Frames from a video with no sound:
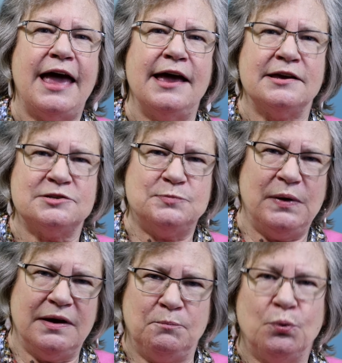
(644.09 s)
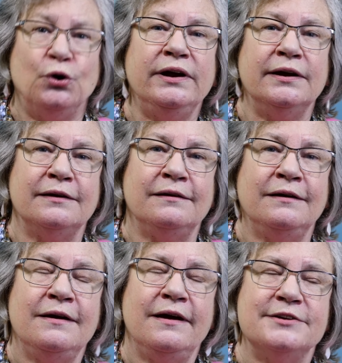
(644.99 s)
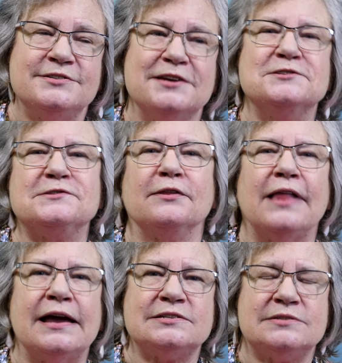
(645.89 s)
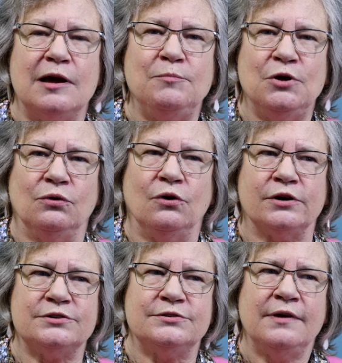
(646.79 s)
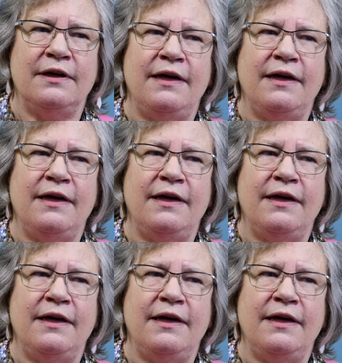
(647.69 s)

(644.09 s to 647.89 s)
has been put in since the last time you looked.